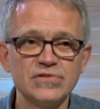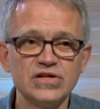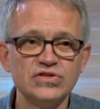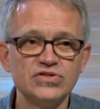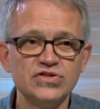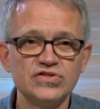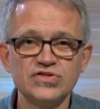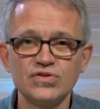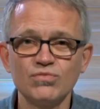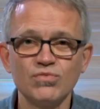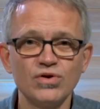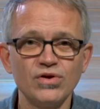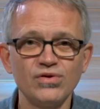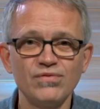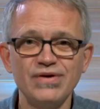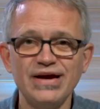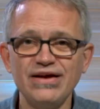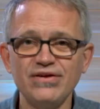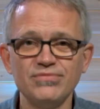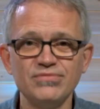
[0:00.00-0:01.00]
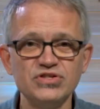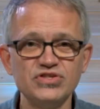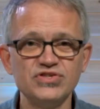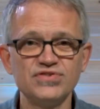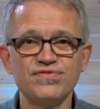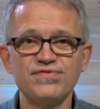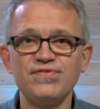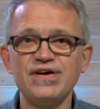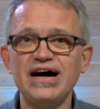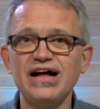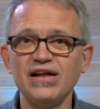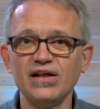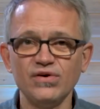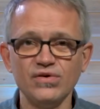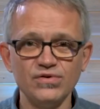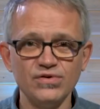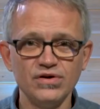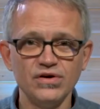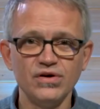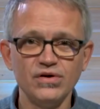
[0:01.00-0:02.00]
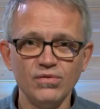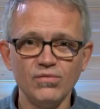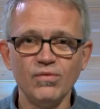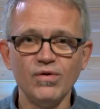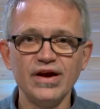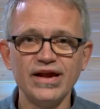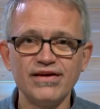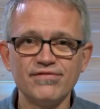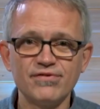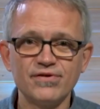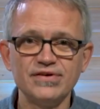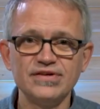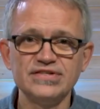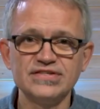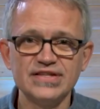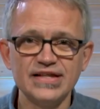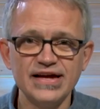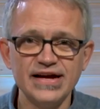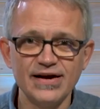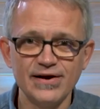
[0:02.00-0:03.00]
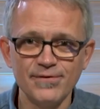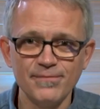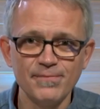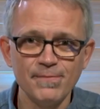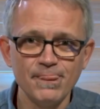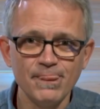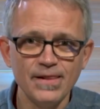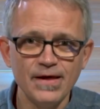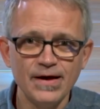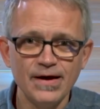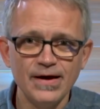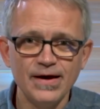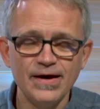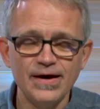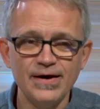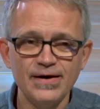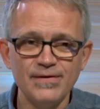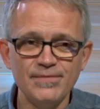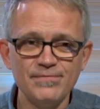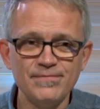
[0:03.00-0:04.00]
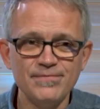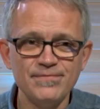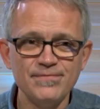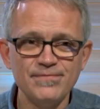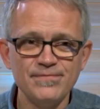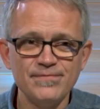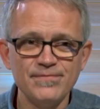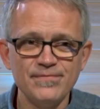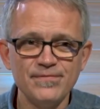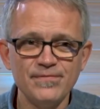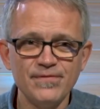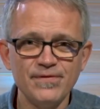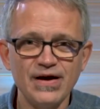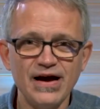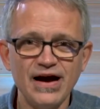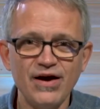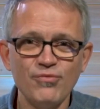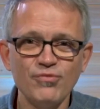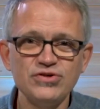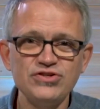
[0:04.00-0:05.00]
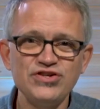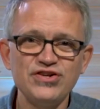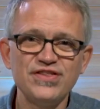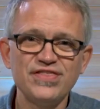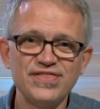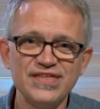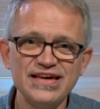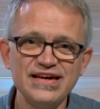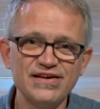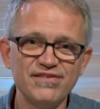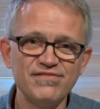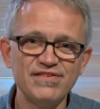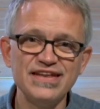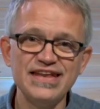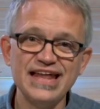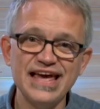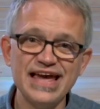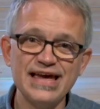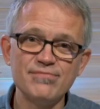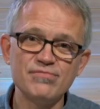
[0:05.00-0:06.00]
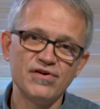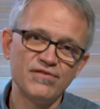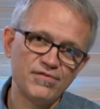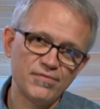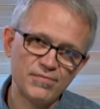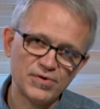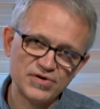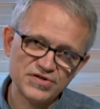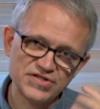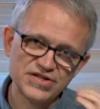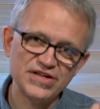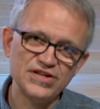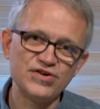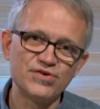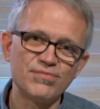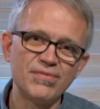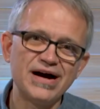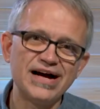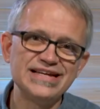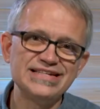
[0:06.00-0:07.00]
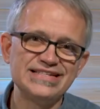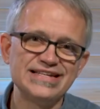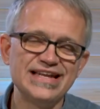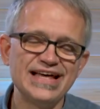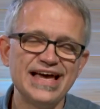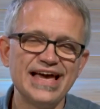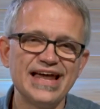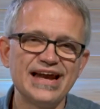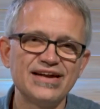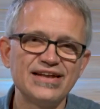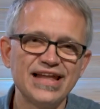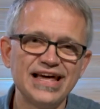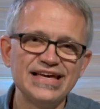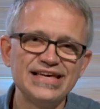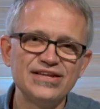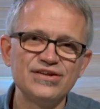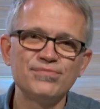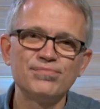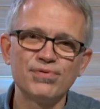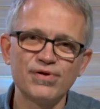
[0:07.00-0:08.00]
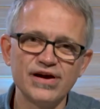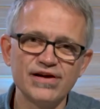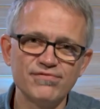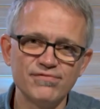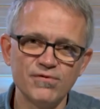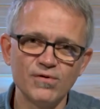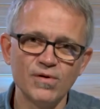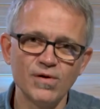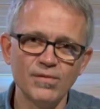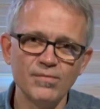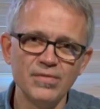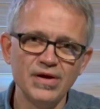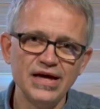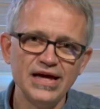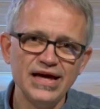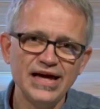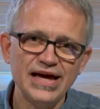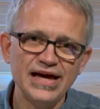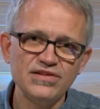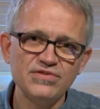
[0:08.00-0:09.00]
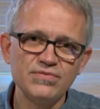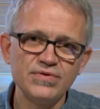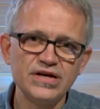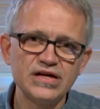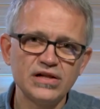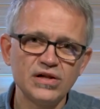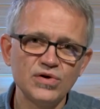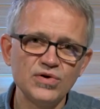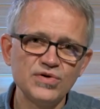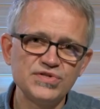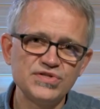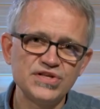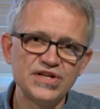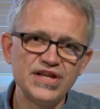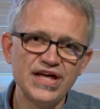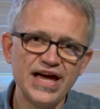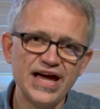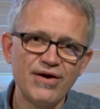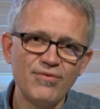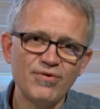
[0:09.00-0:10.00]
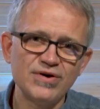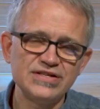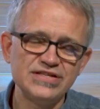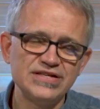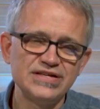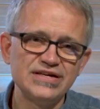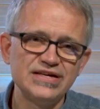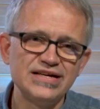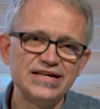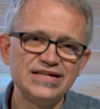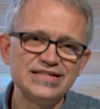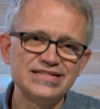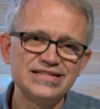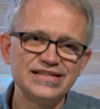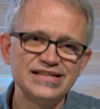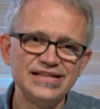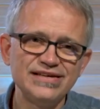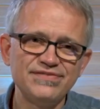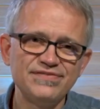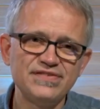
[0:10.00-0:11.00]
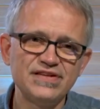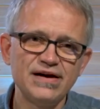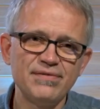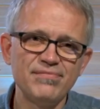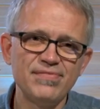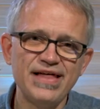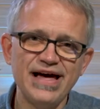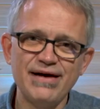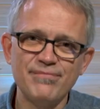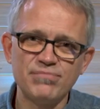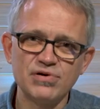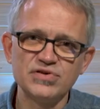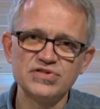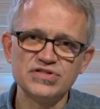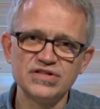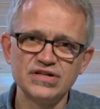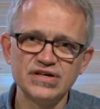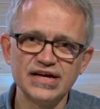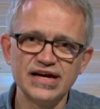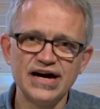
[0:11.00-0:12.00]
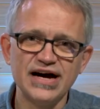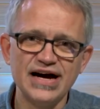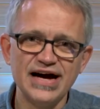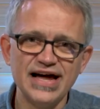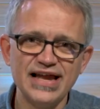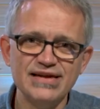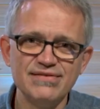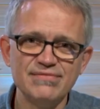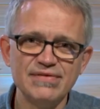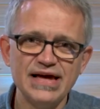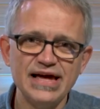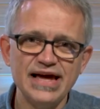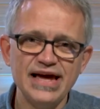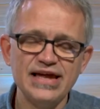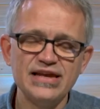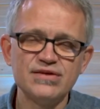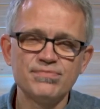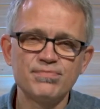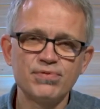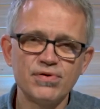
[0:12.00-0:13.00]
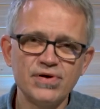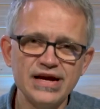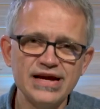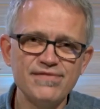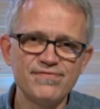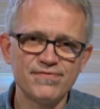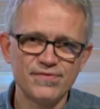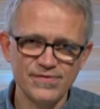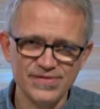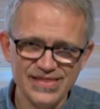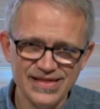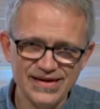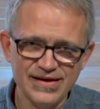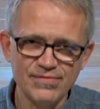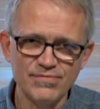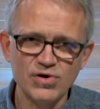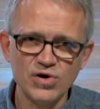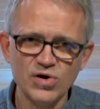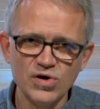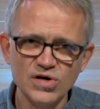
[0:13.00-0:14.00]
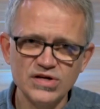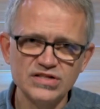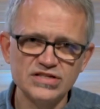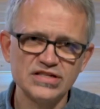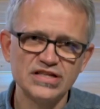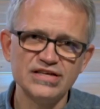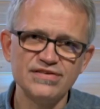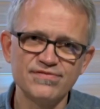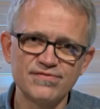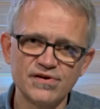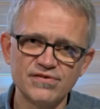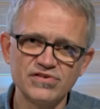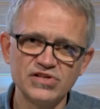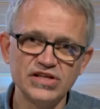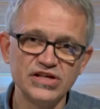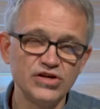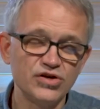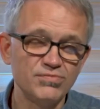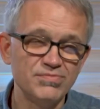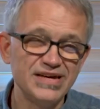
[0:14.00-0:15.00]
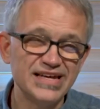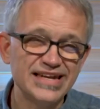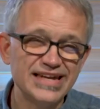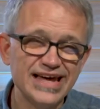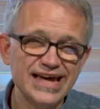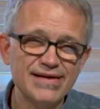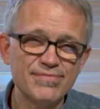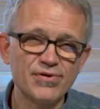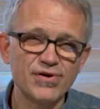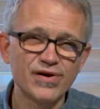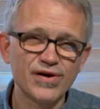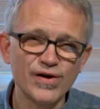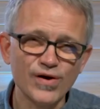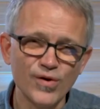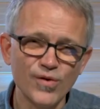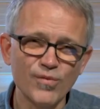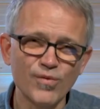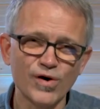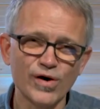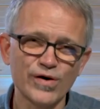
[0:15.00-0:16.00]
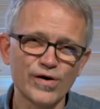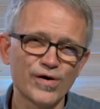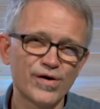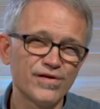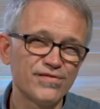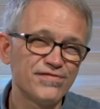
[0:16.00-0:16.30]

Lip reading: just the world around them and just followed whatever is there? I want you to think of a name of a person in your mind today, and I'd like you to pray for them. As we close today, I want to lift up that person to God and to pray for them earnestly, fervently. Could be a neighbor, a coworker, a